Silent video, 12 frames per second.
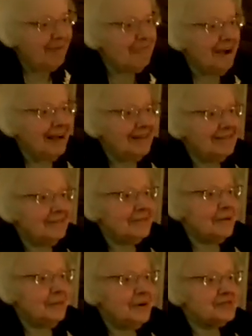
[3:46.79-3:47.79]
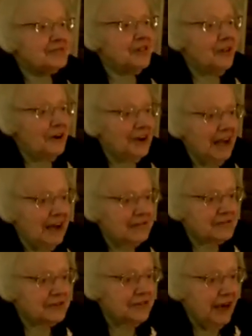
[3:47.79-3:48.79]
Well, it wasn't long
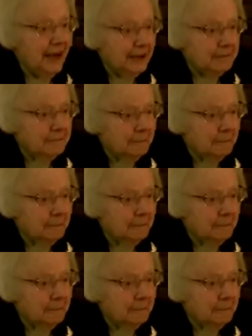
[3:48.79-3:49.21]
after that.